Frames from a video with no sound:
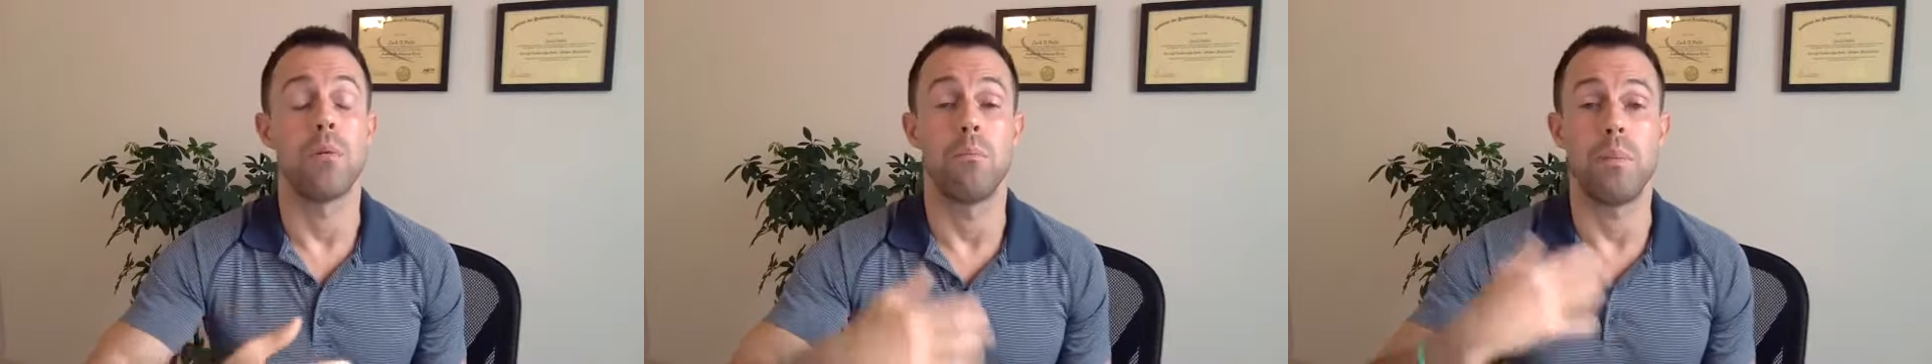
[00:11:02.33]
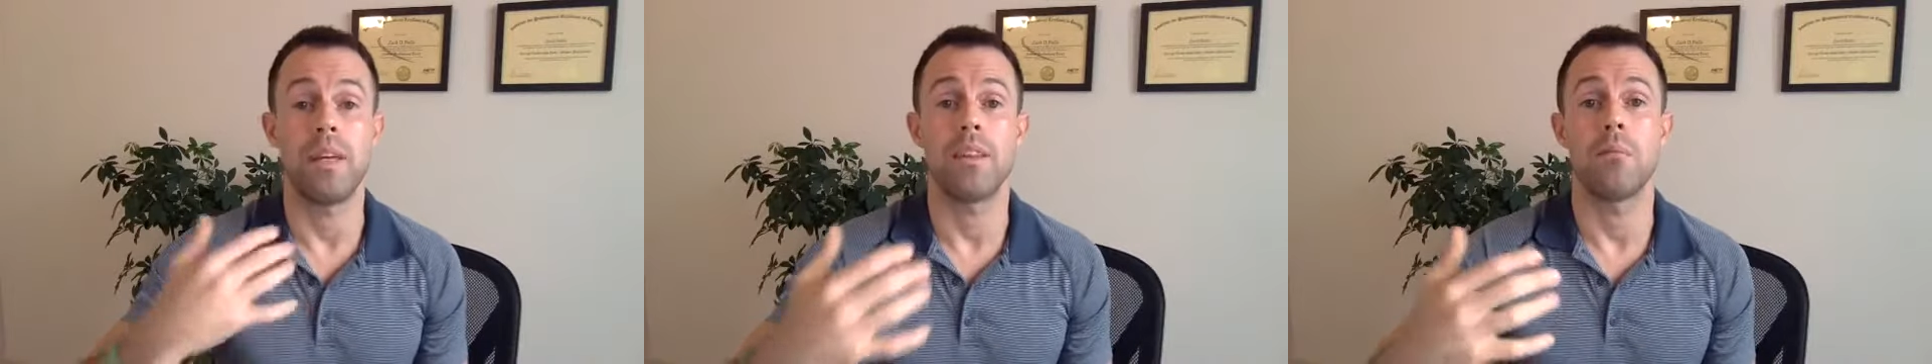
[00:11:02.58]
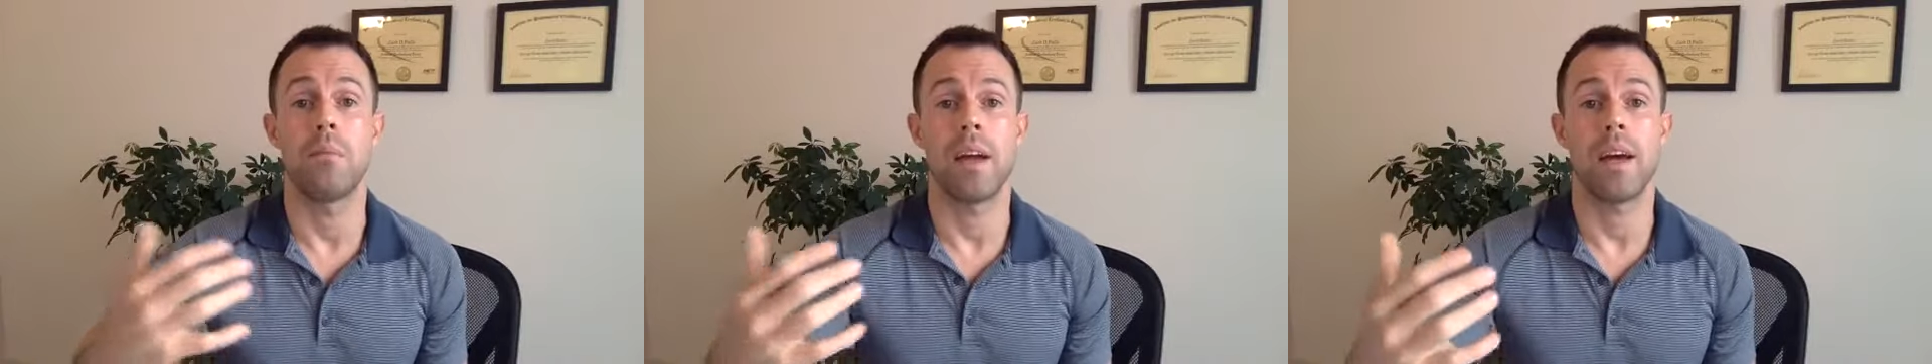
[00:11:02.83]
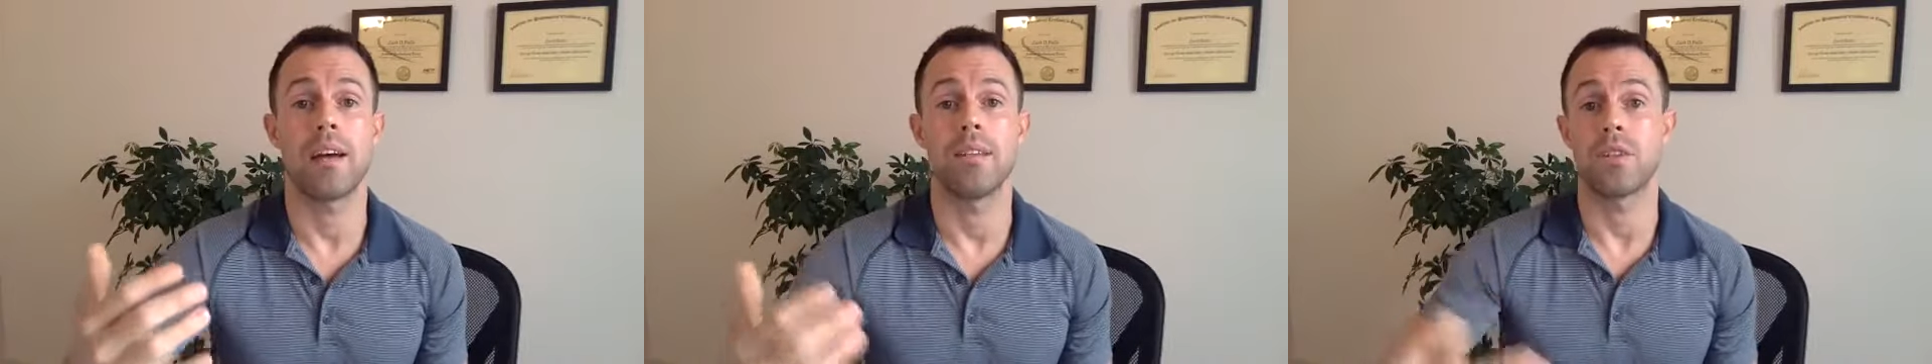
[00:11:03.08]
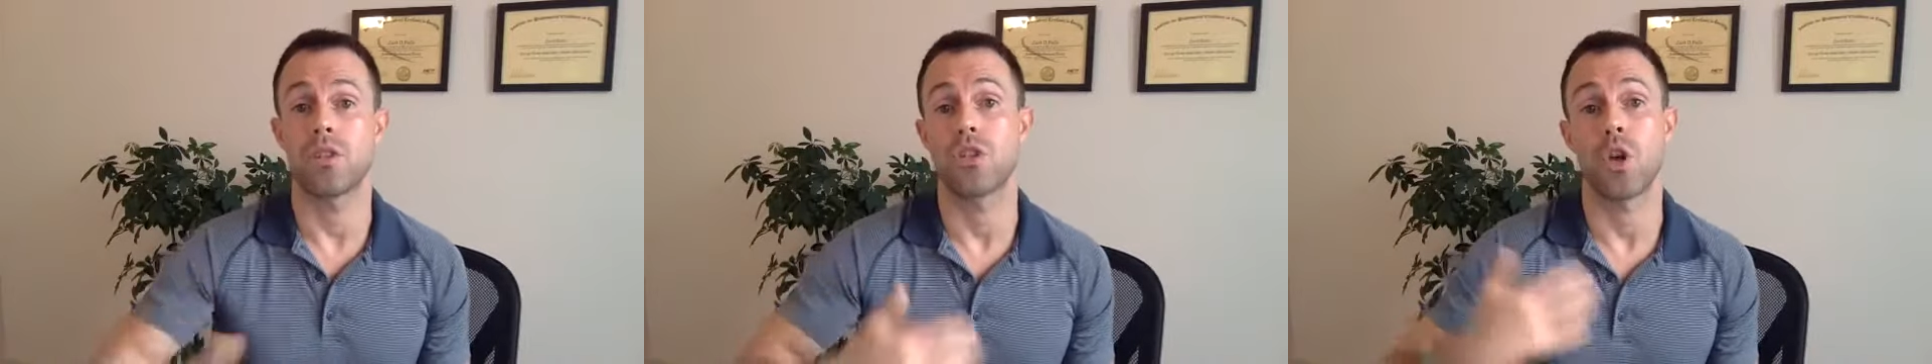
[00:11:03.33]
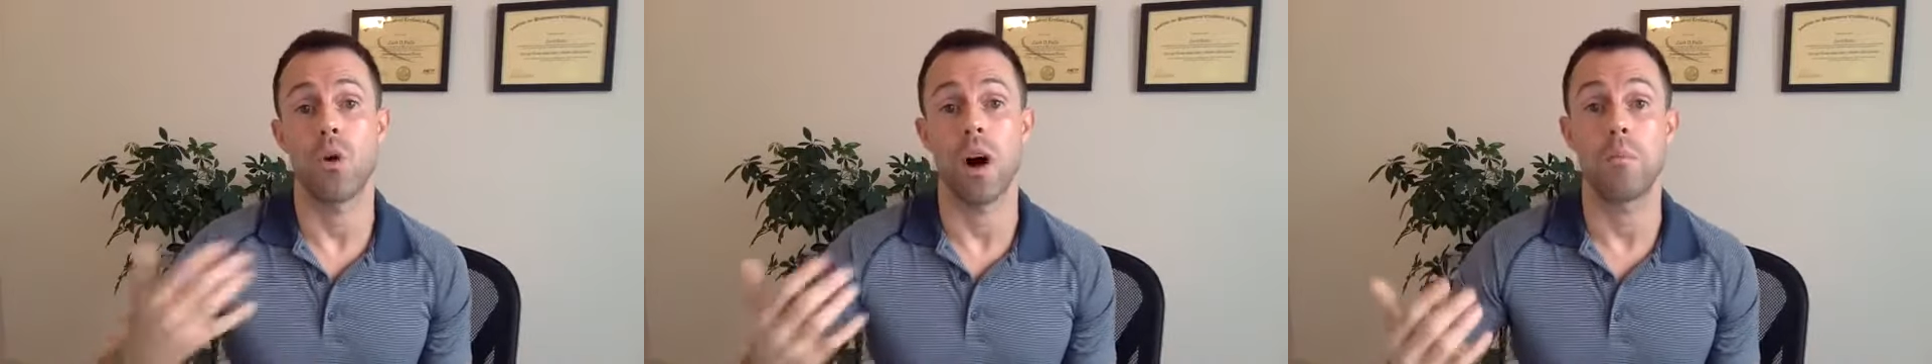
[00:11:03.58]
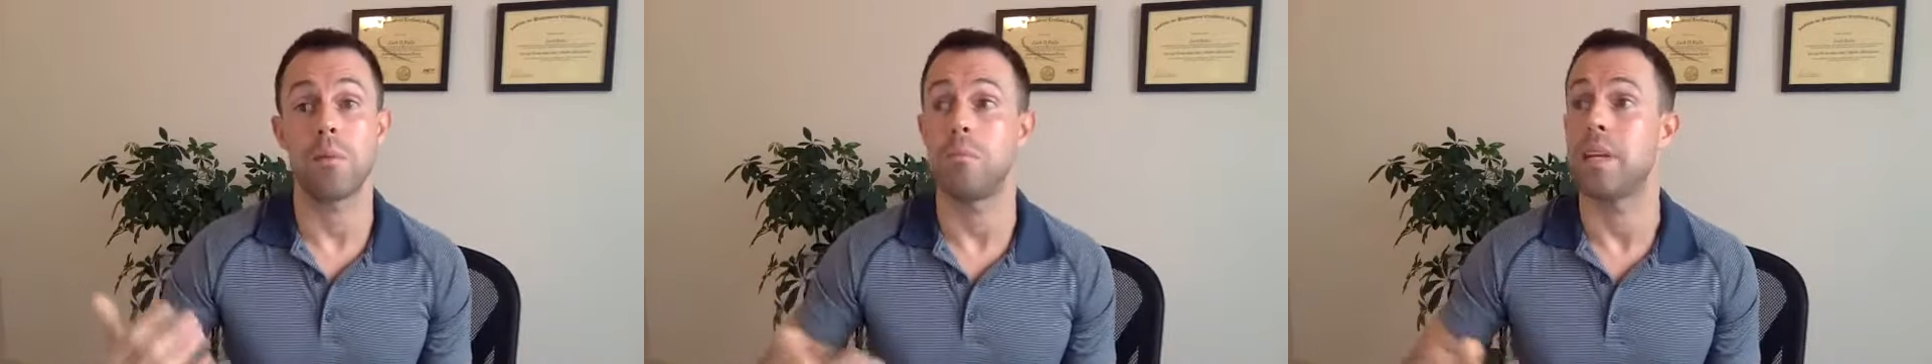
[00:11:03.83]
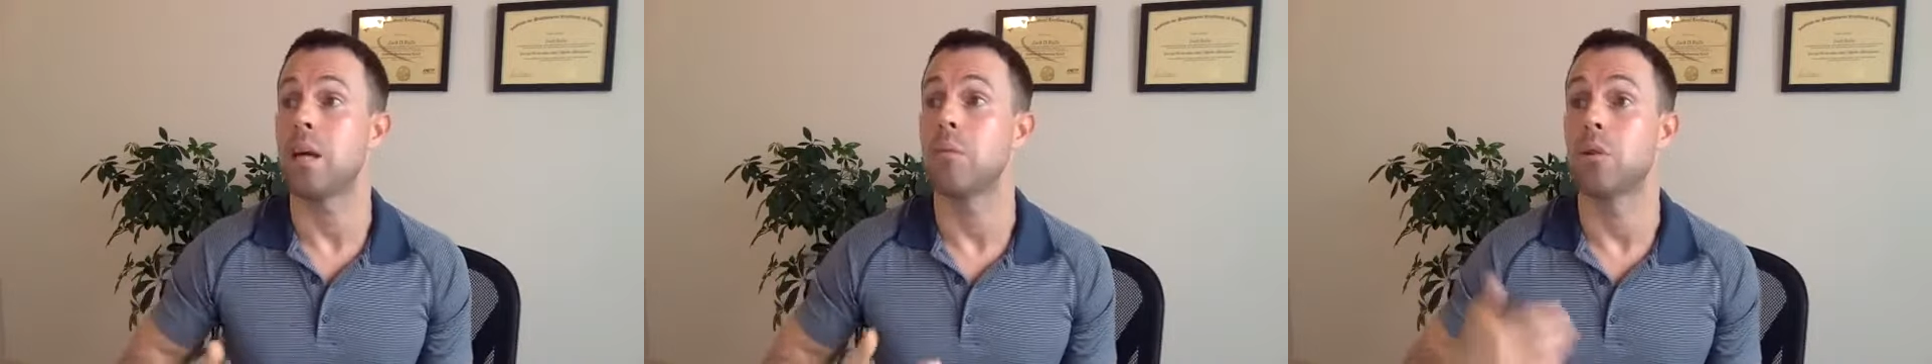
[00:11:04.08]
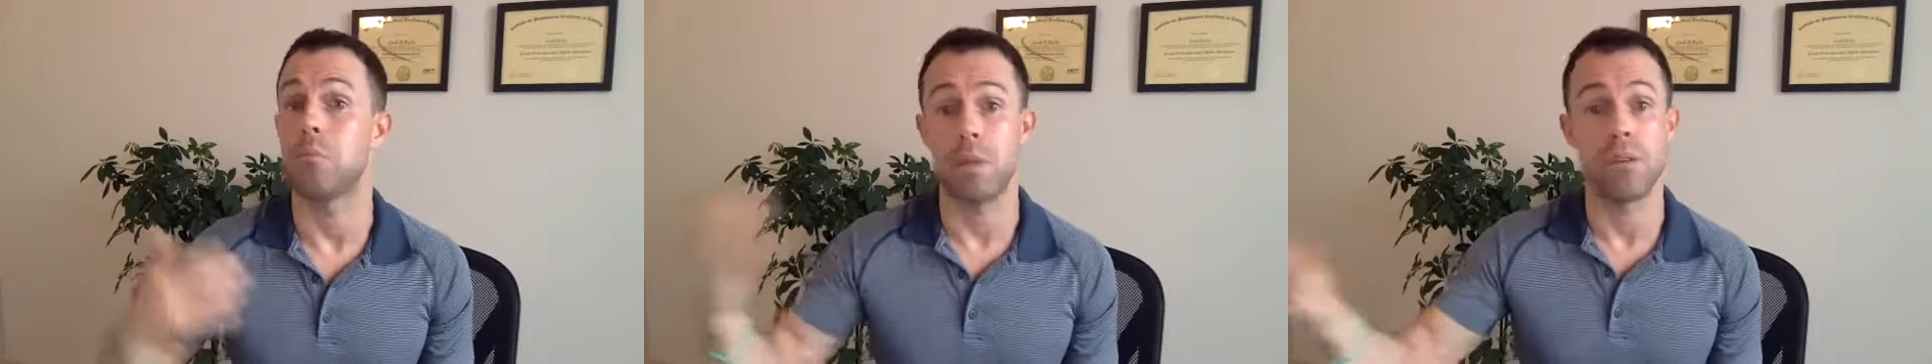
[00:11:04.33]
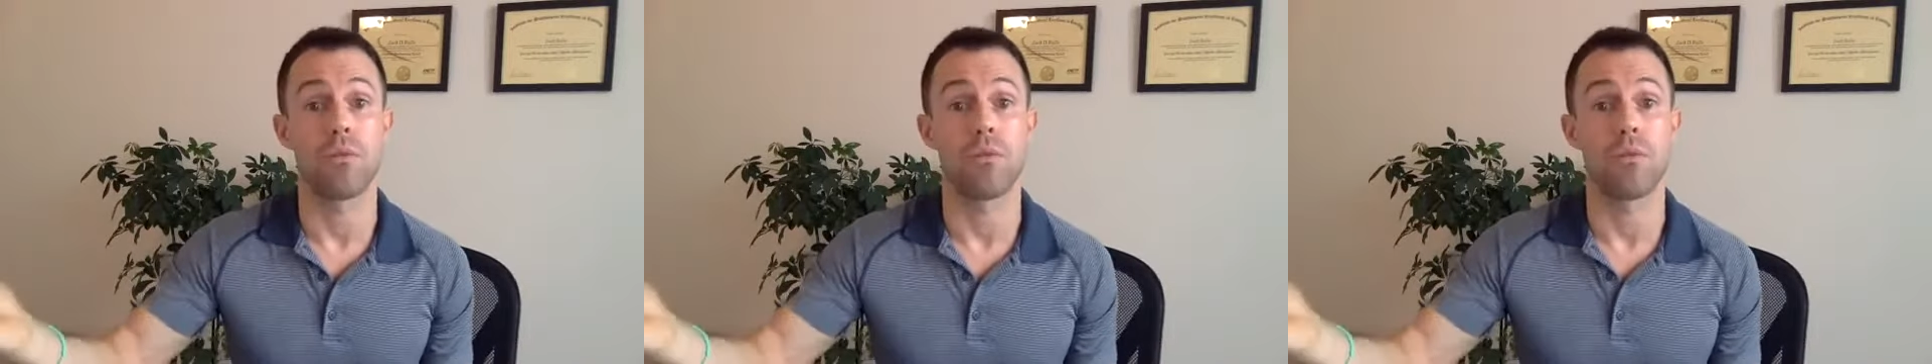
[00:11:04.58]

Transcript: be the man to show up and be able to be